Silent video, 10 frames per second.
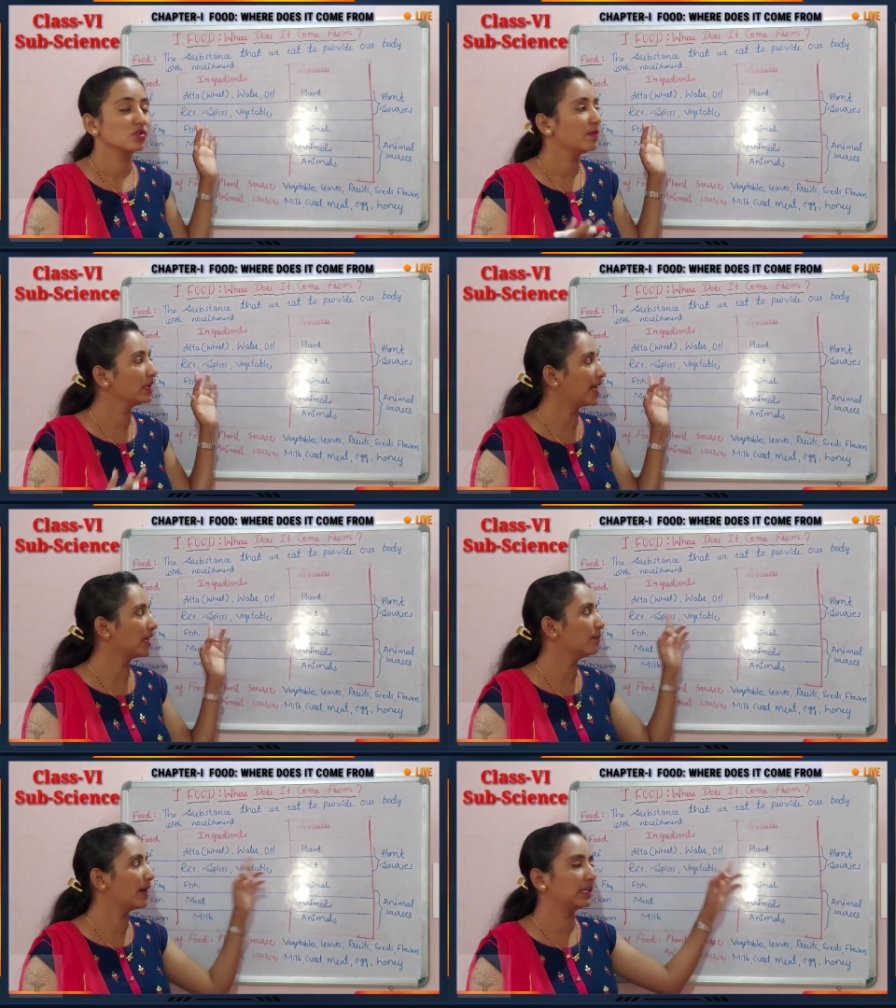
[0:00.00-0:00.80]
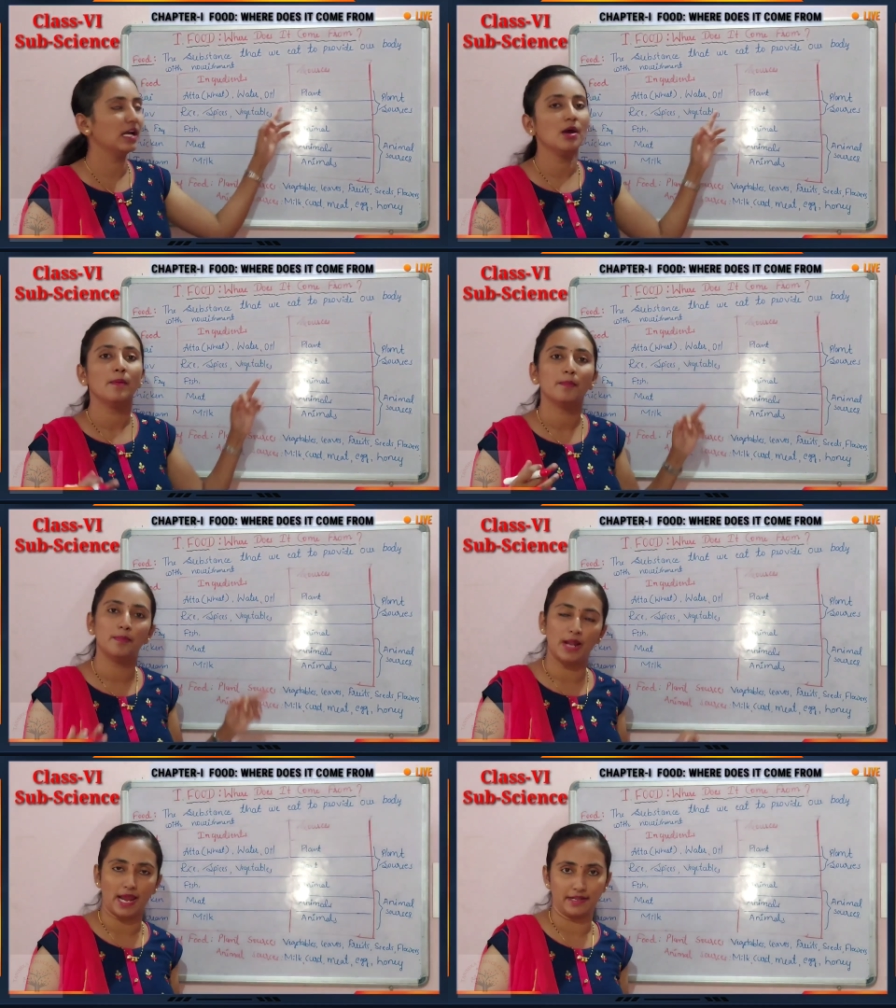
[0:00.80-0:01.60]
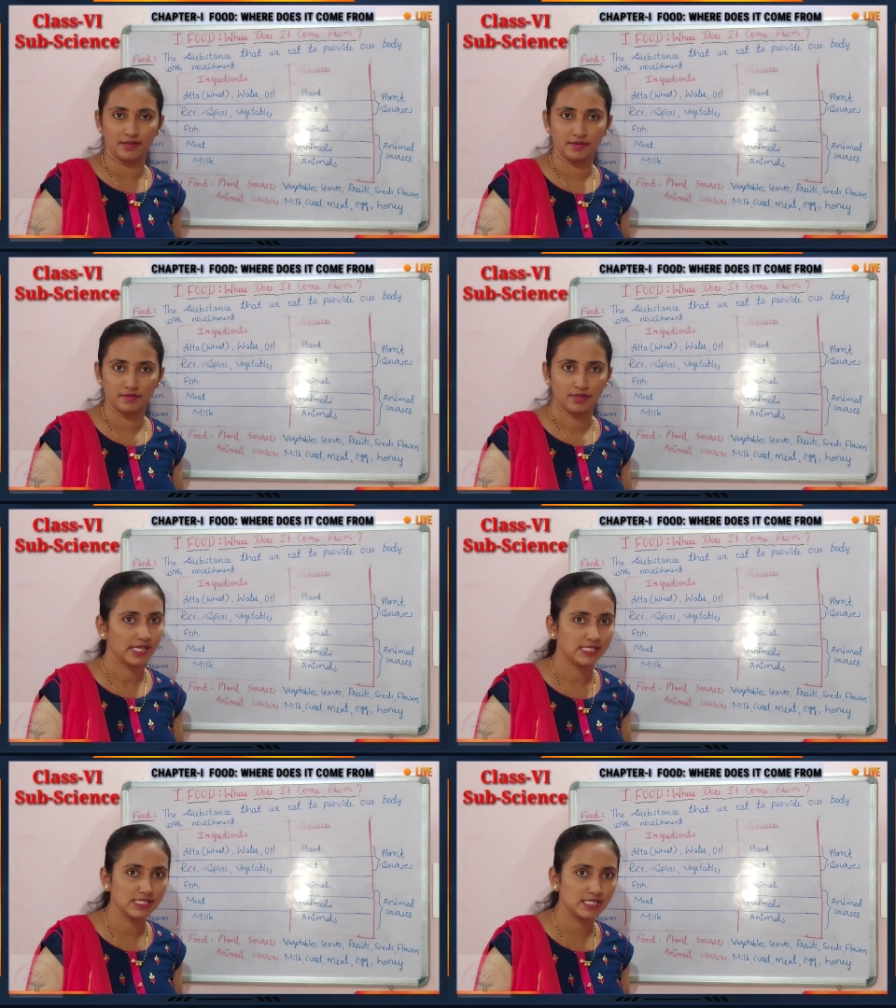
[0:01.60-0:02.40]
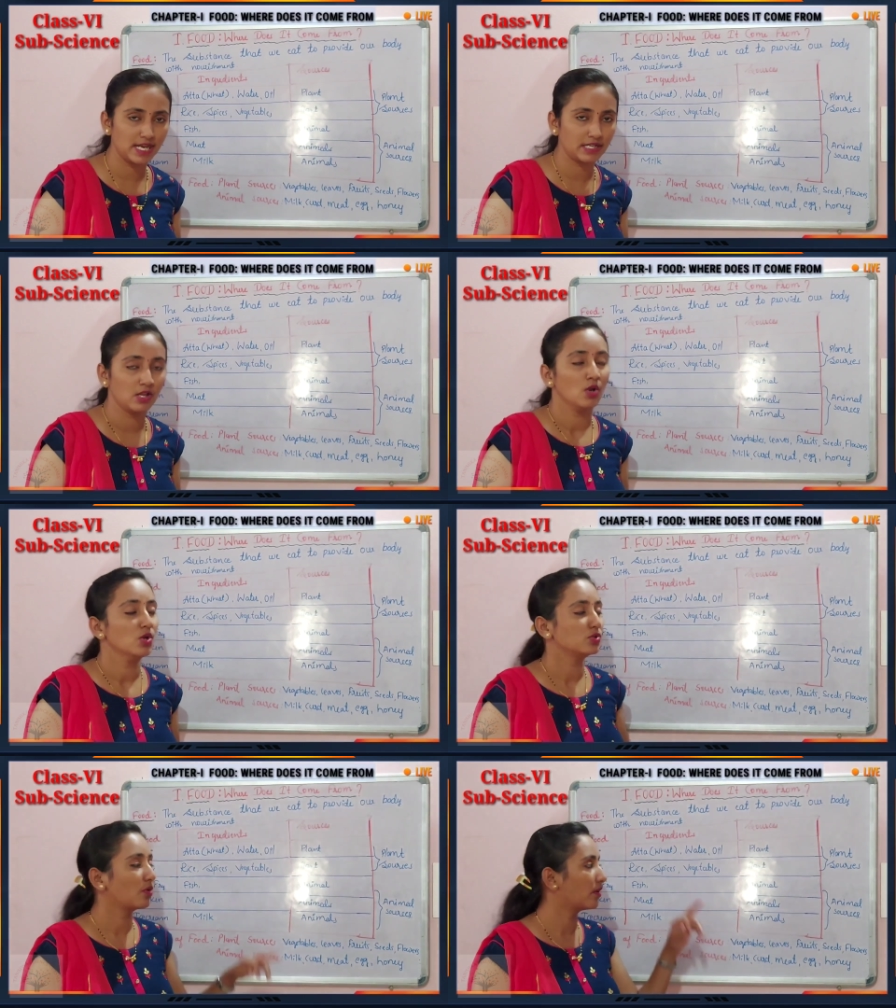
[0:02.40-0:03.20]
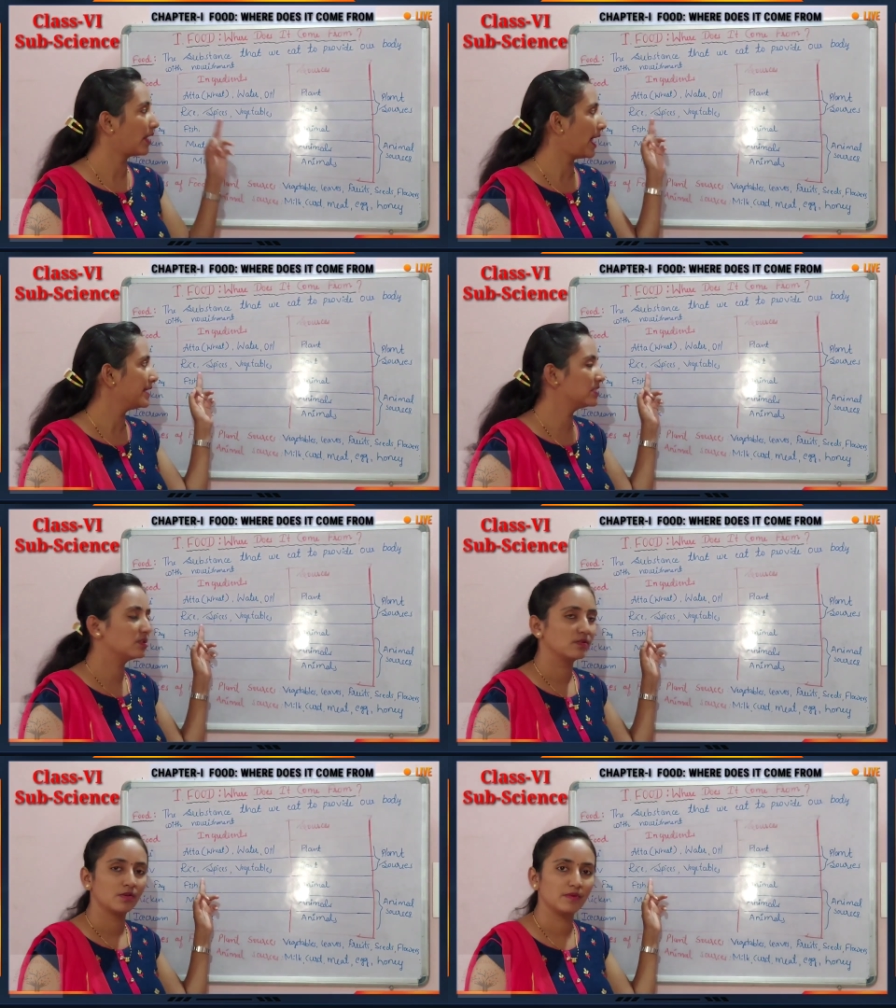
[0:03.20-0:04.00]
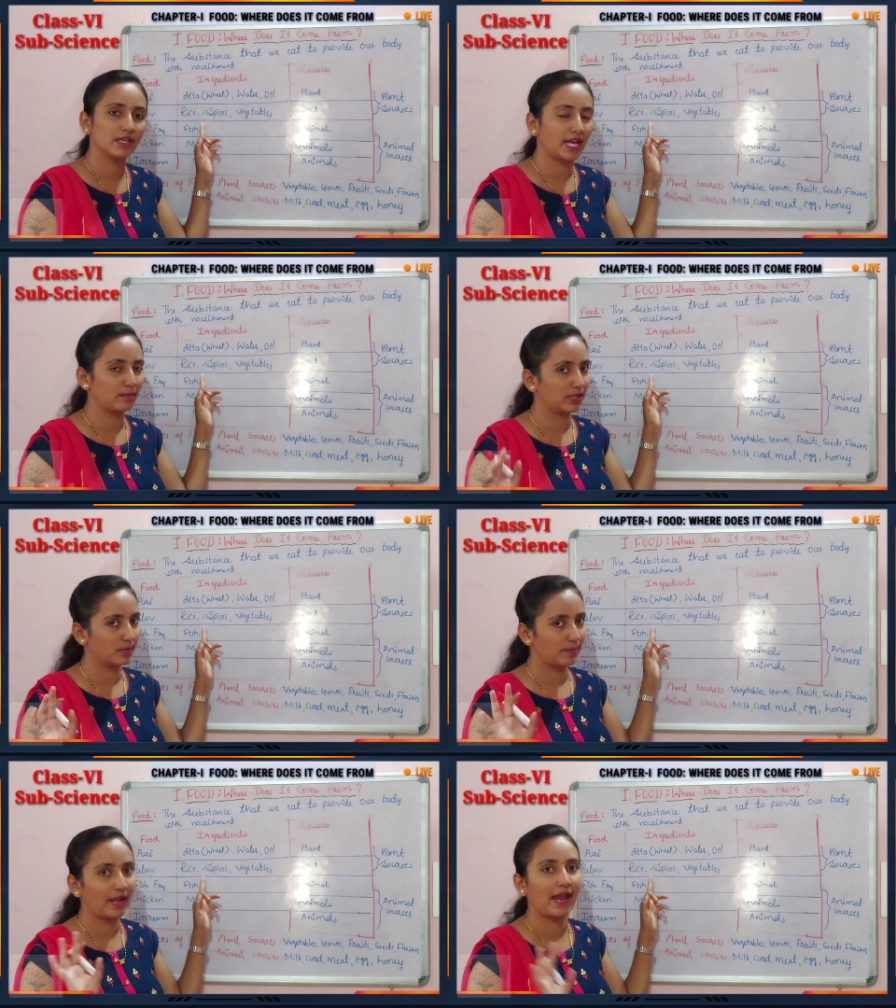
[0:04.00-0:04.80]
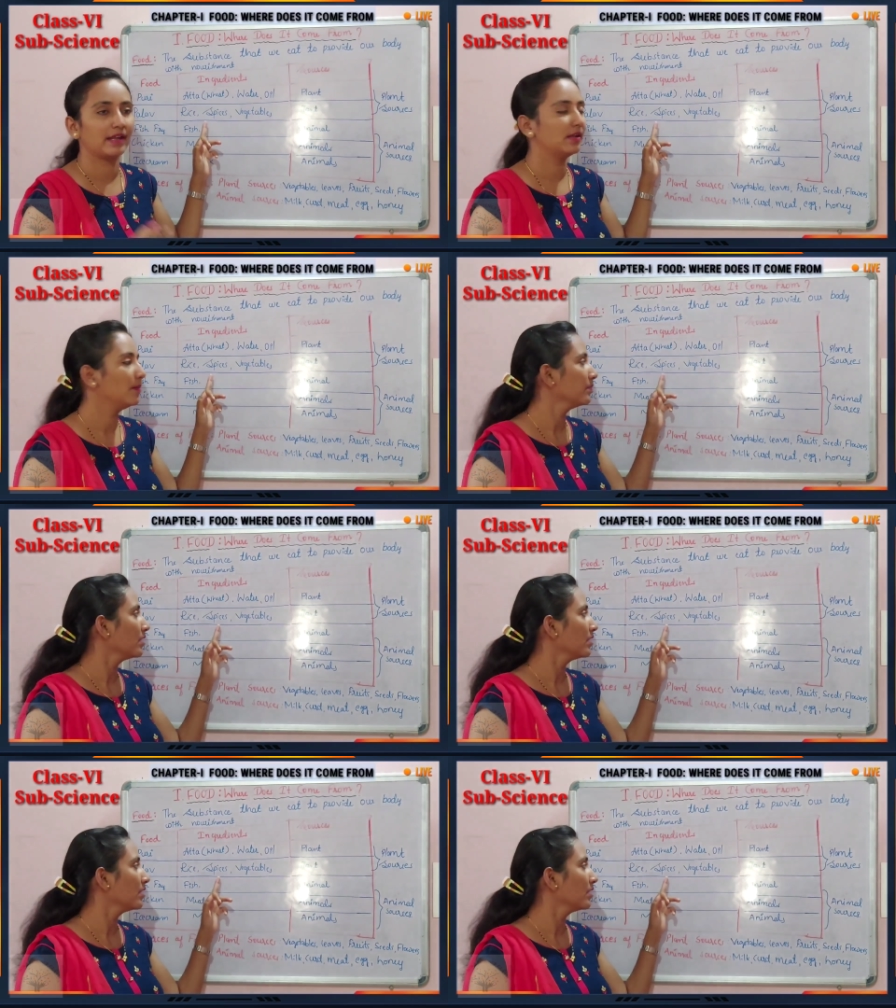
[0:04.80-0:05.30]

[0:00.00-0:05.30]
So we will get by the plant. Is it right? So rice we get by the plant.